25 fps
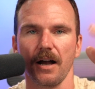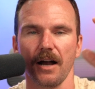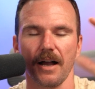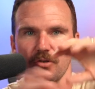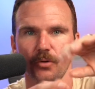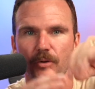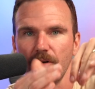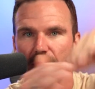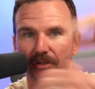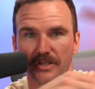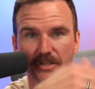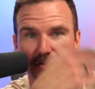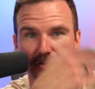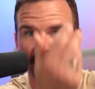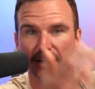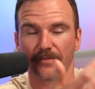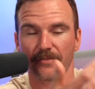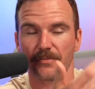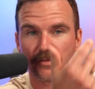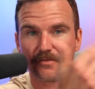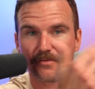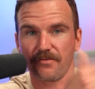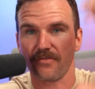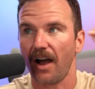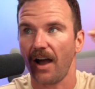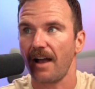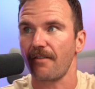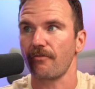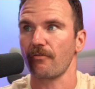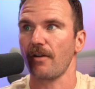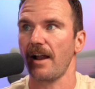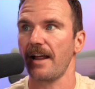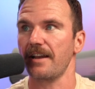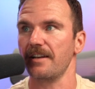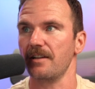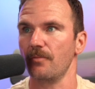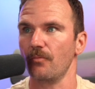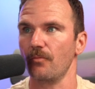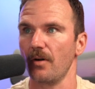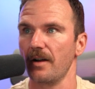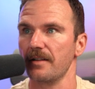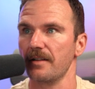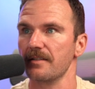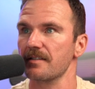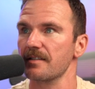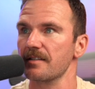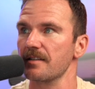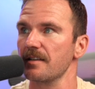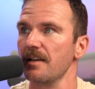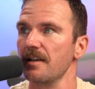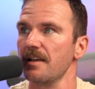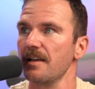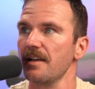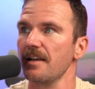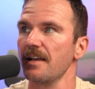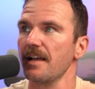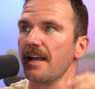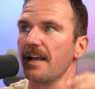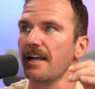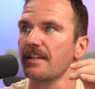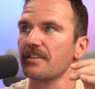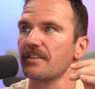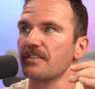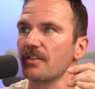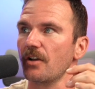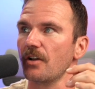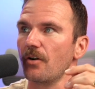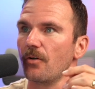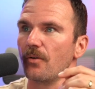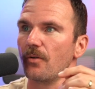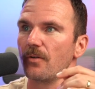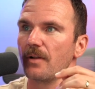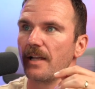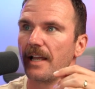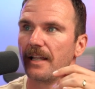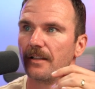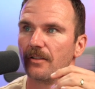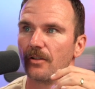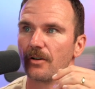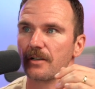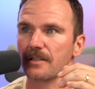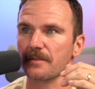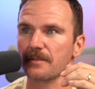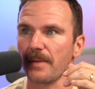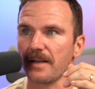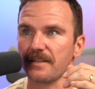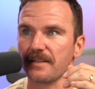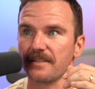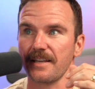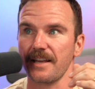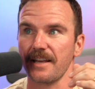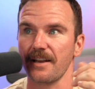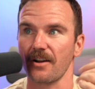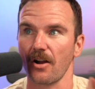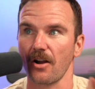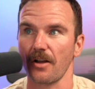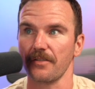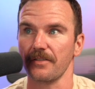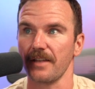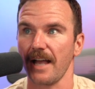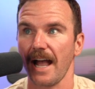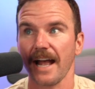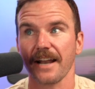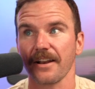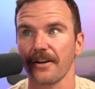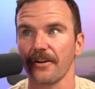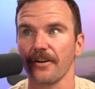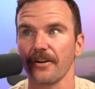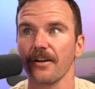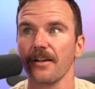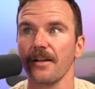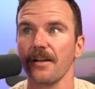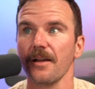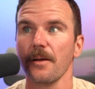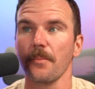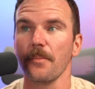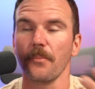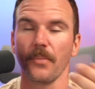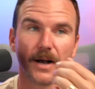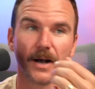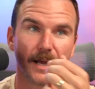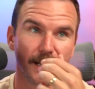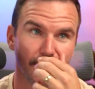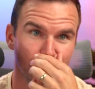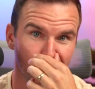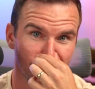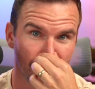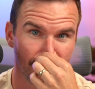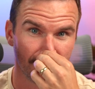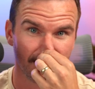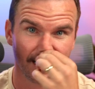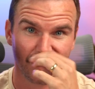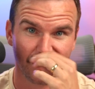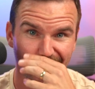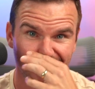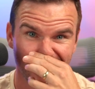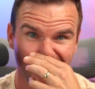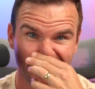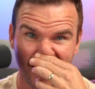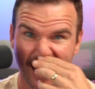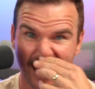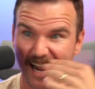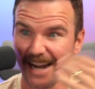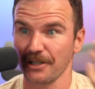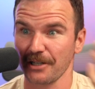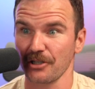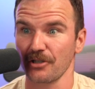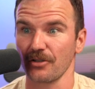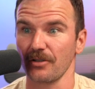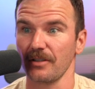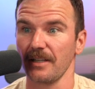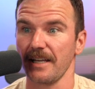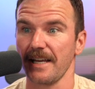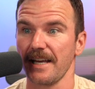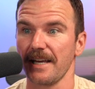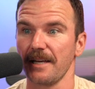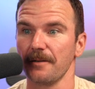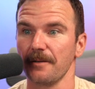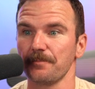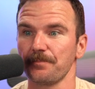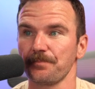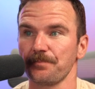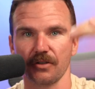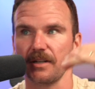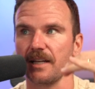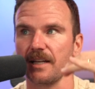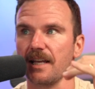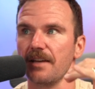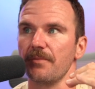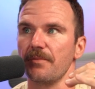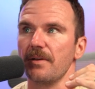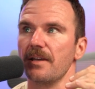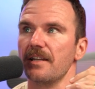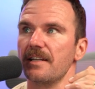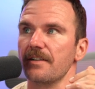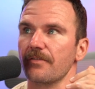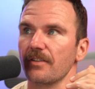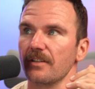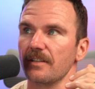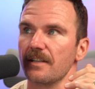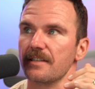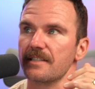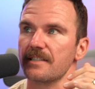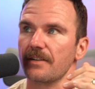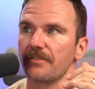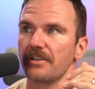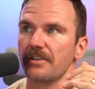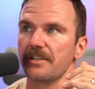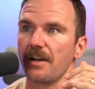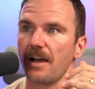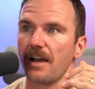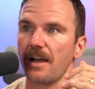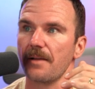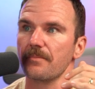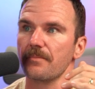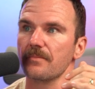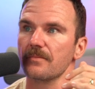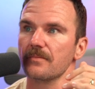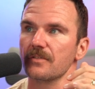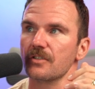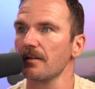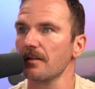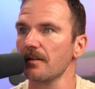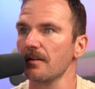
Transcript: So it'll just give me 5 random ones. And so it looks messy here on the editor, but it's actually, it's going to give me a different list every time.